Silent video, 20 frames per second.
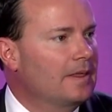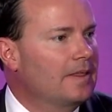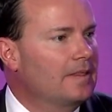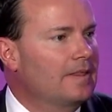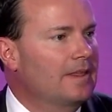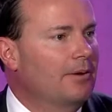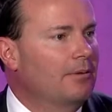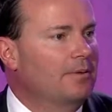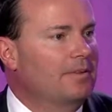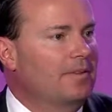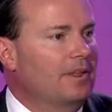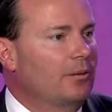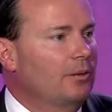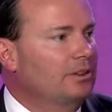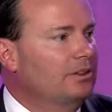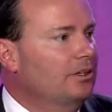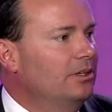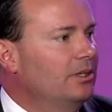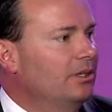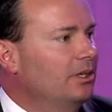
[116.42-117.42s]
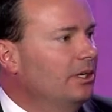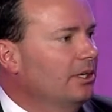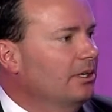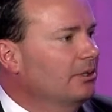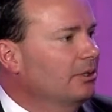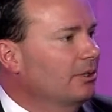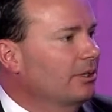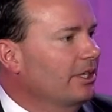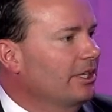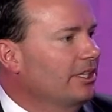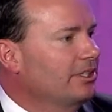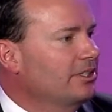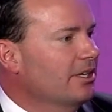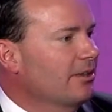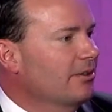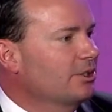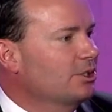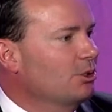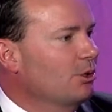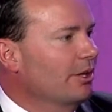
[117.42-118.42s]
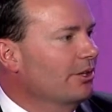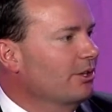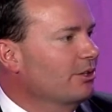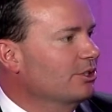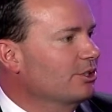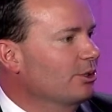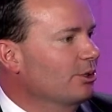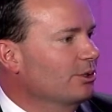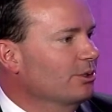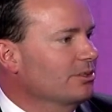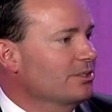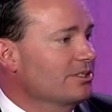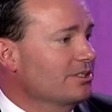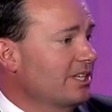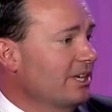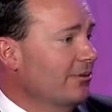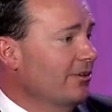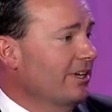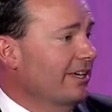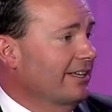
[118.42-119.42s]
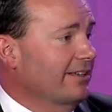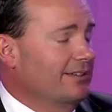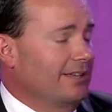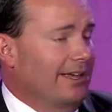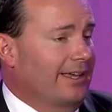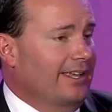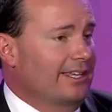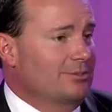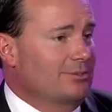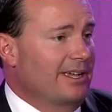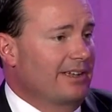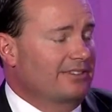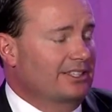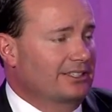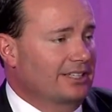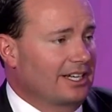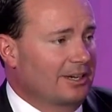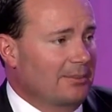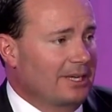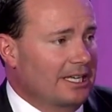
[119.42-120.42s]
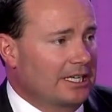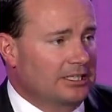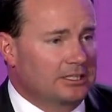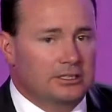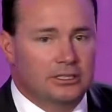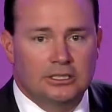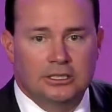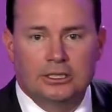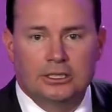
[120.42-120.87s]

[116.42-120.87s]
then they would uh, look at each other, shrug their shoulders, and say, Well, I, I guess we have to let them in.